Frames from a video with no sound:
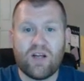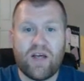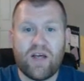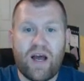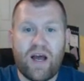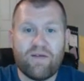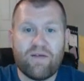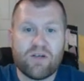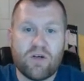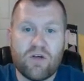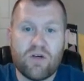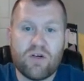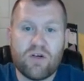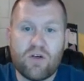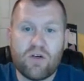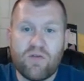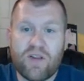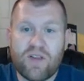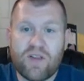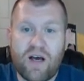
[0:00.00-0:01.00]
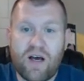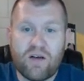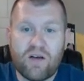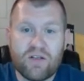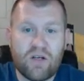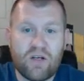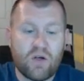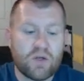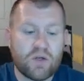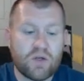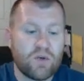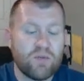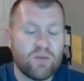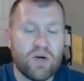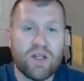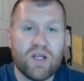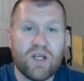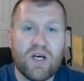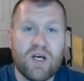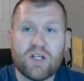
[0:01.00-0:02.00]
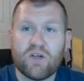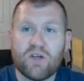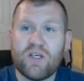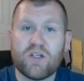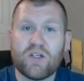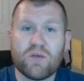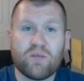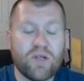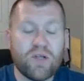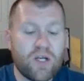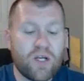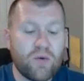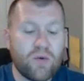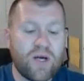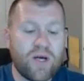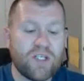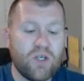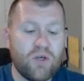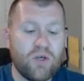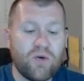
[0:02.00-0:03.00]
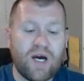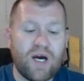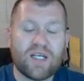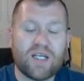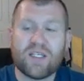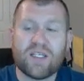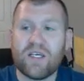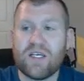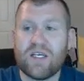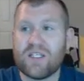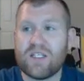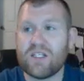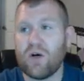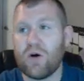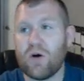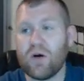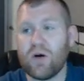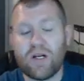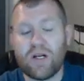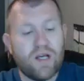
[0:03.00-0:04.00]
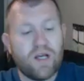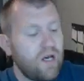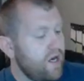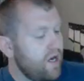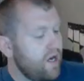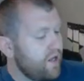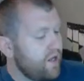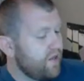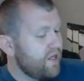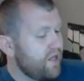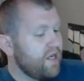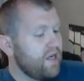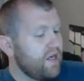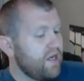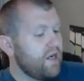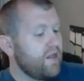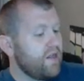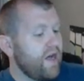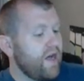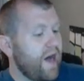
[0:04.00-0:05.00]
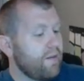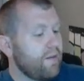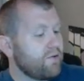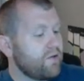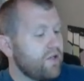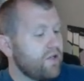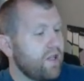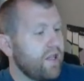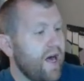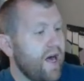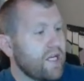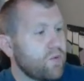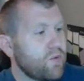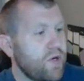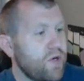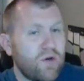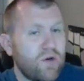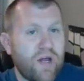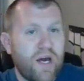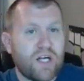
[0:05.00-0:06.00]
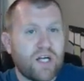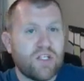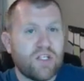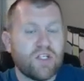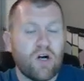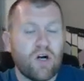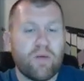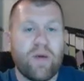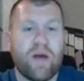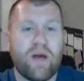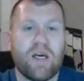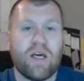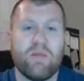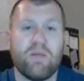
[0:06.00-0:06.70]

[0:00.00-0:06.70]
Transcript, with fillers: the average earns over $1,000 per month. So these are plenty of ways that you guys can get started. The last way you can actually start making